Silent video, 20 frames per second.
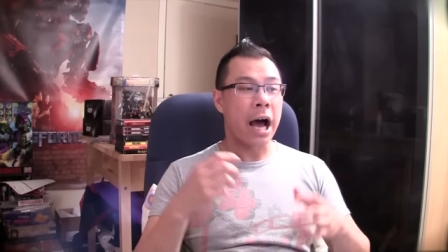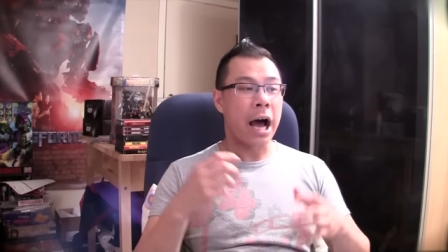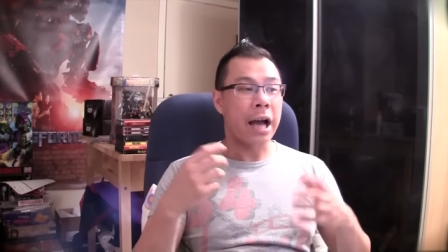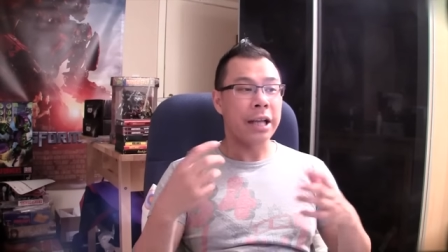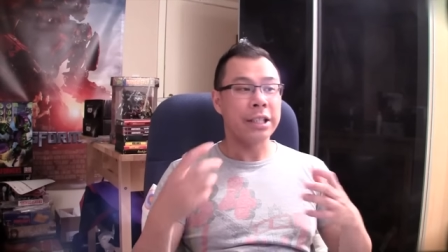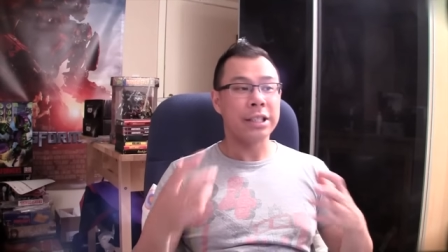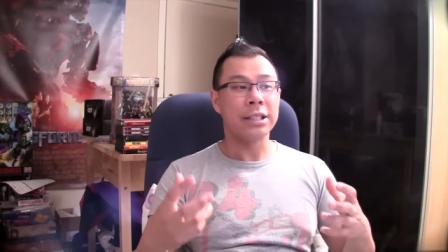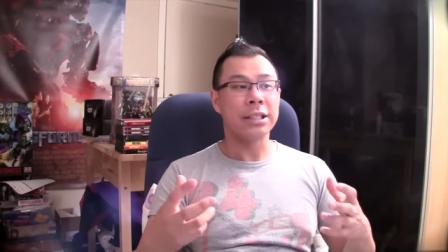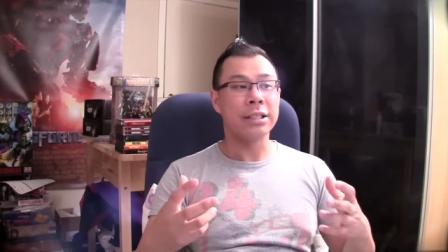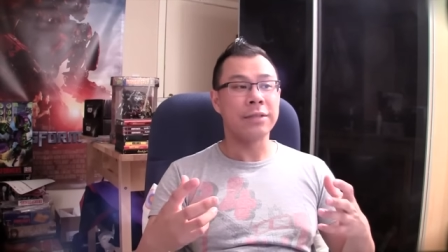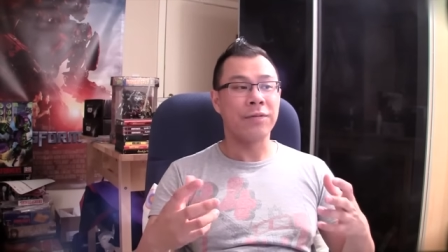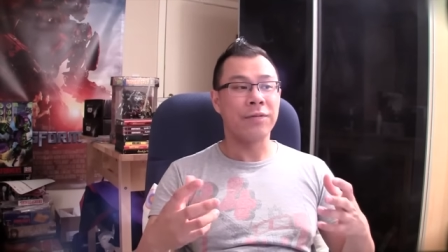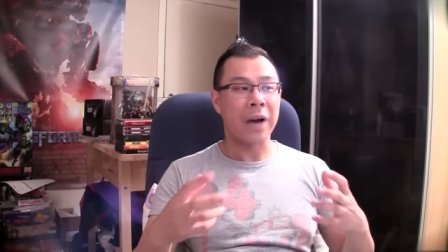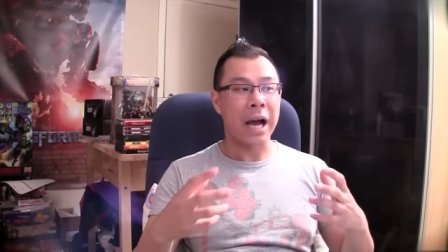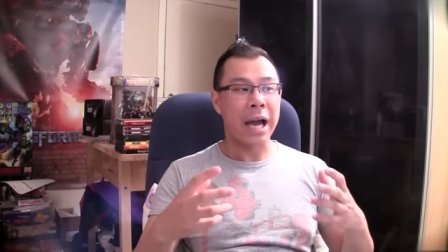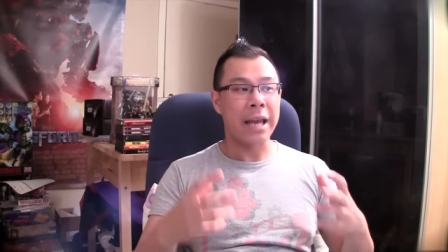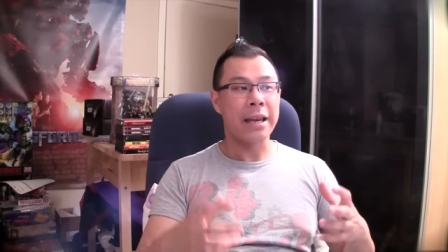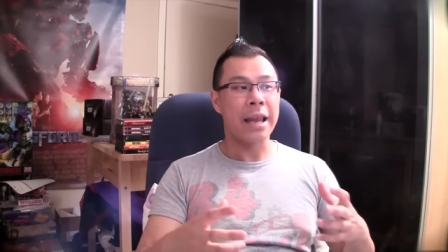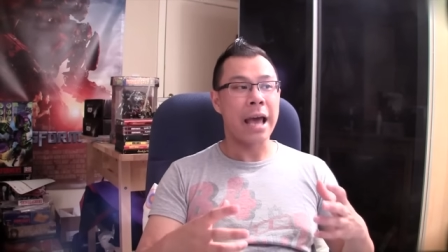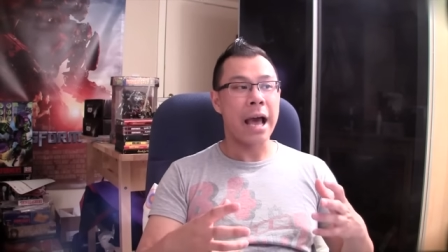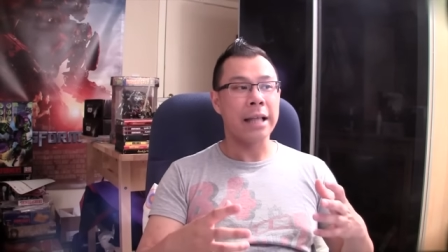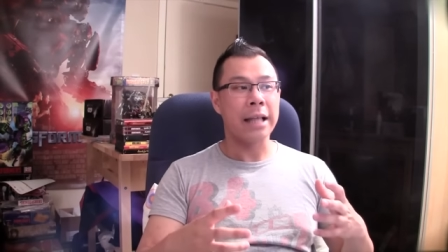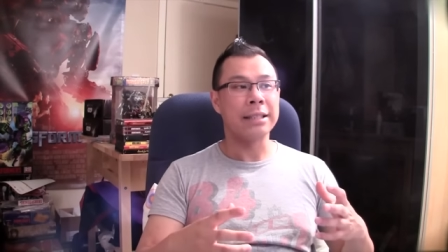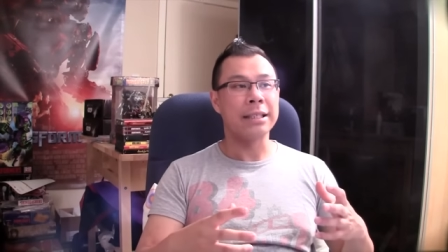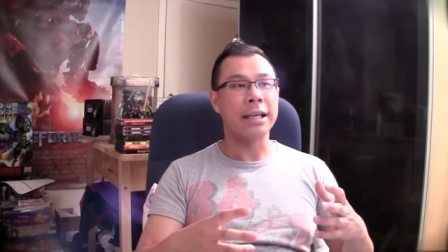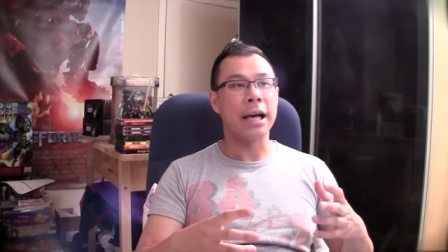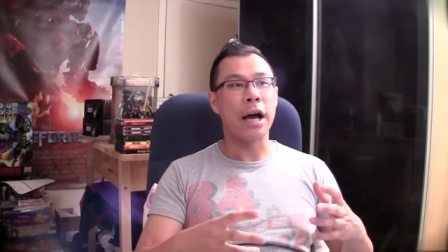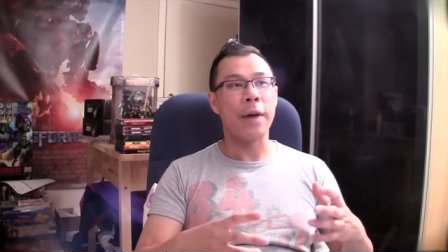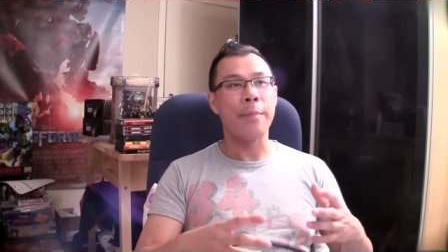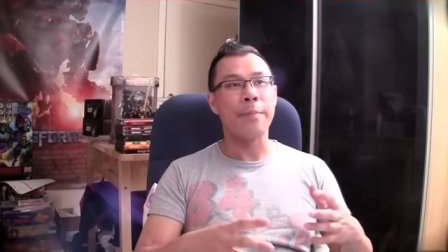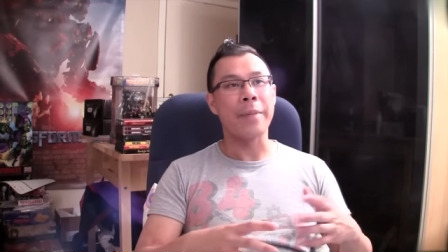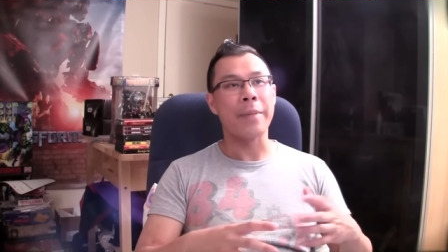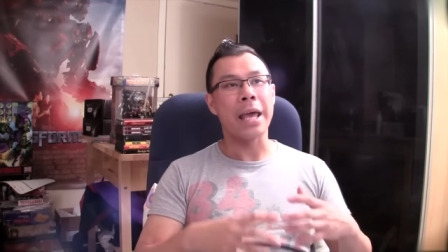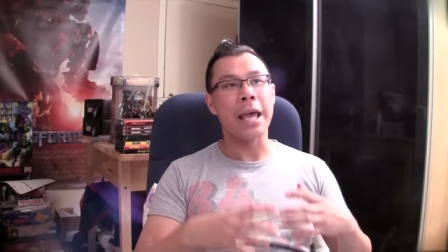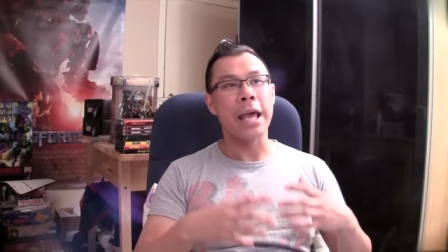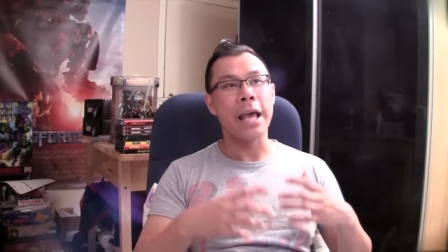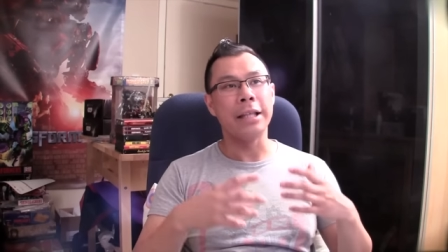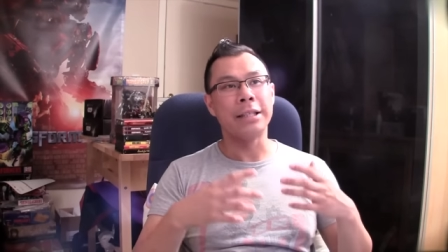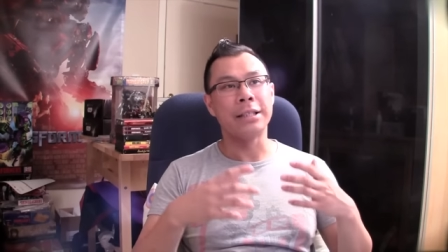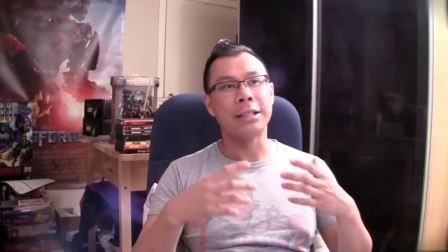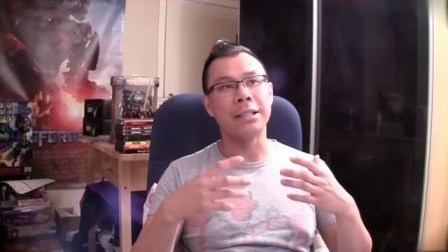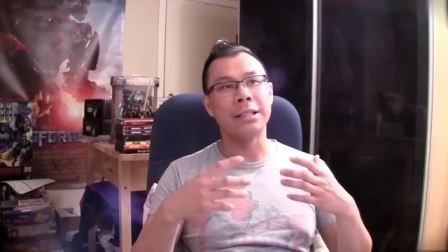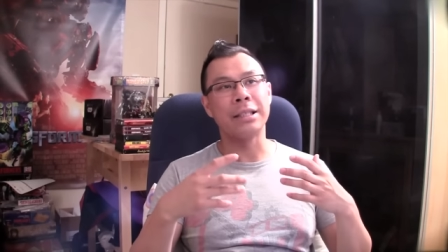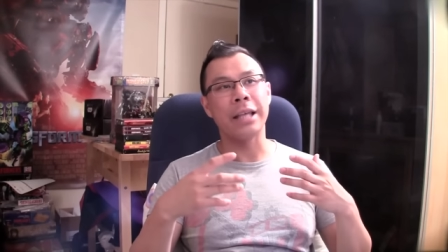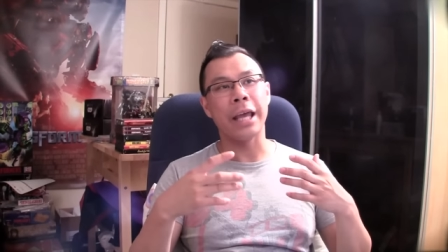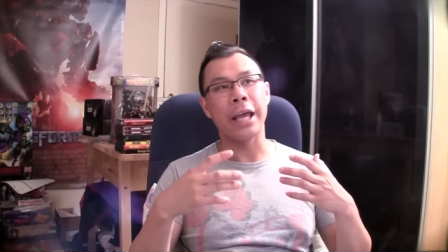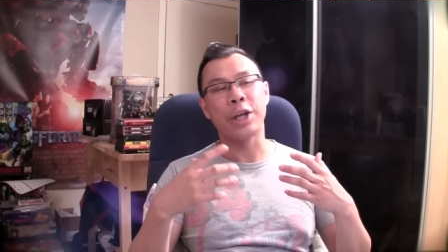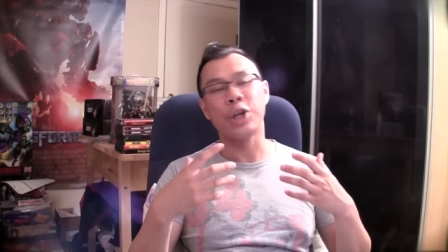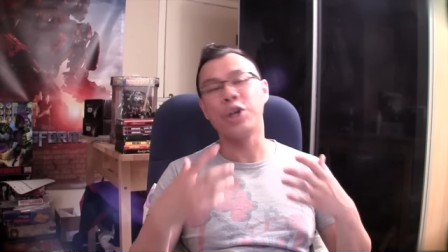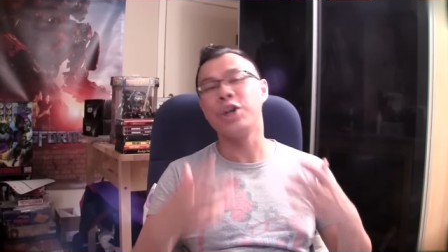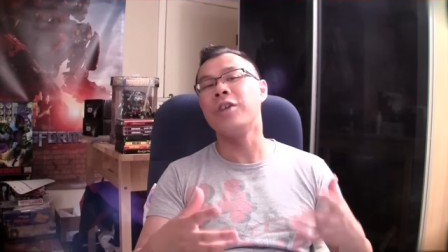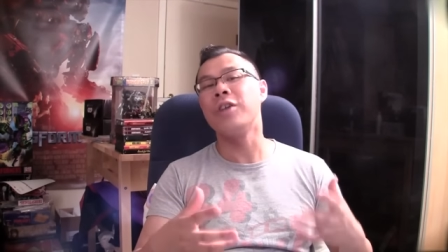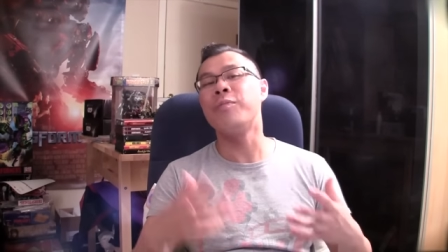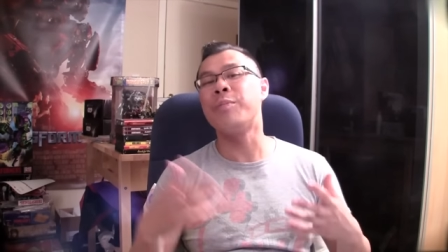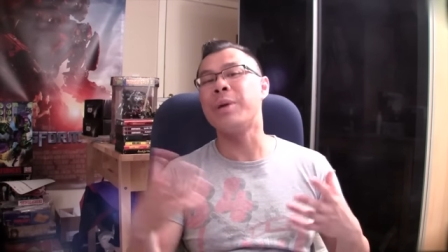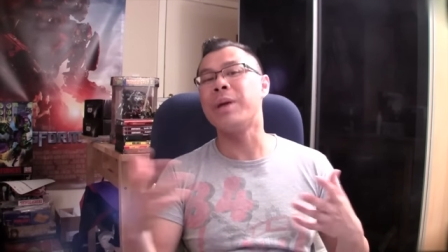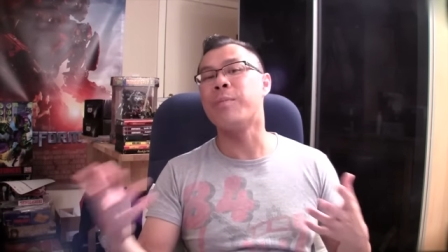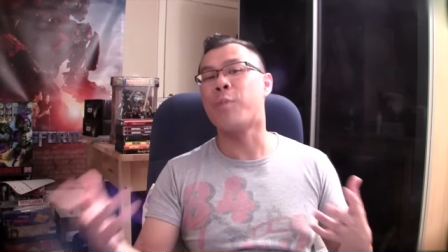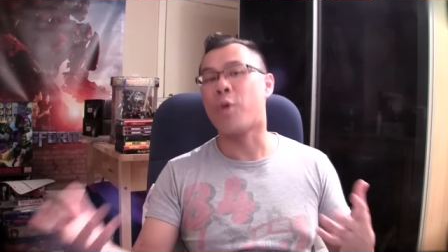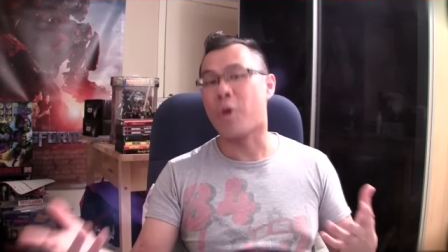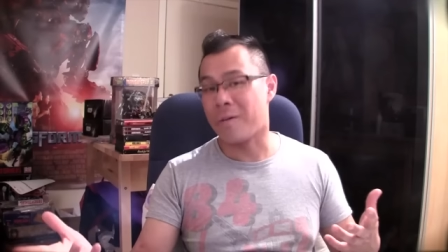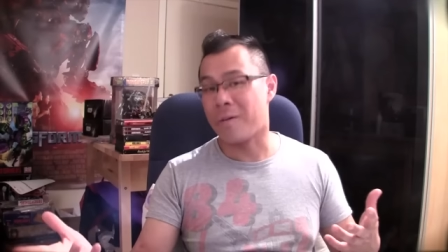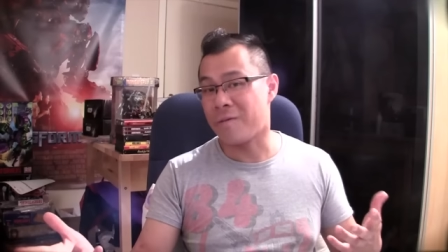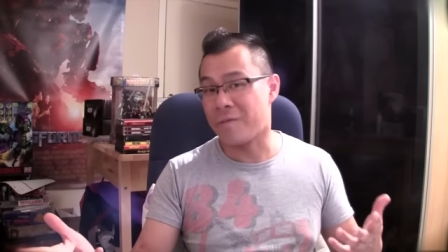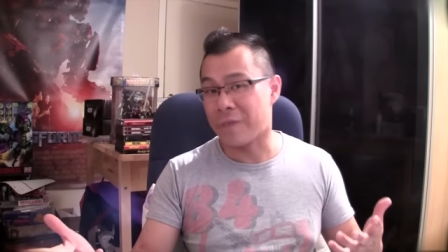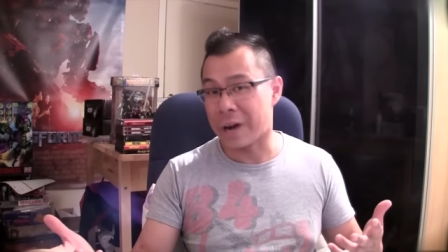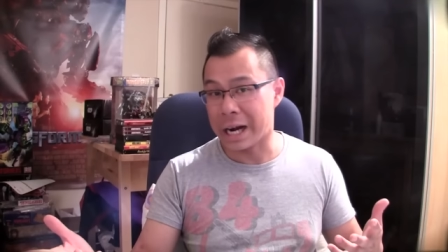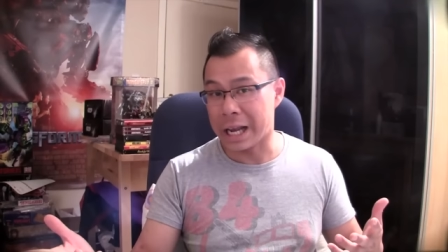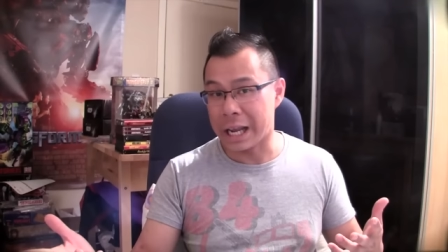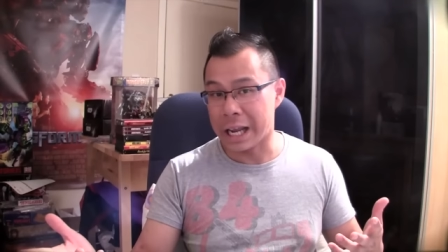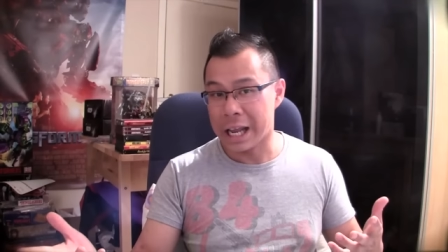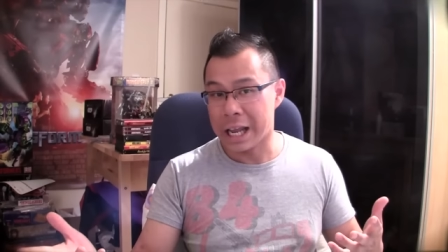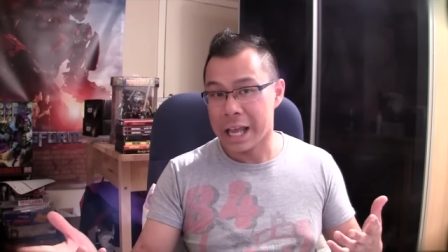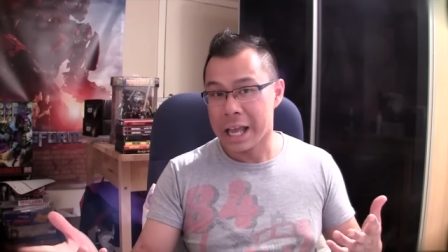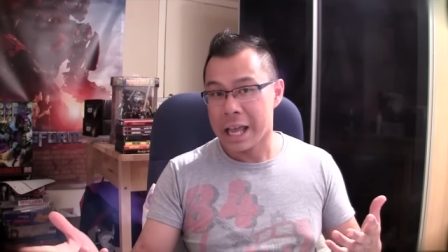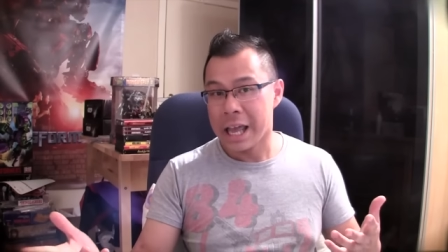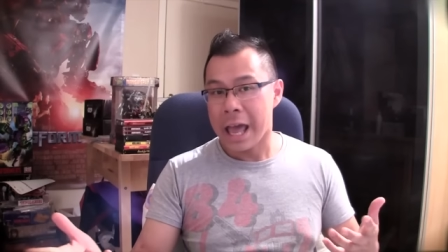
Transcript: I just find that um, it's it could have been more funny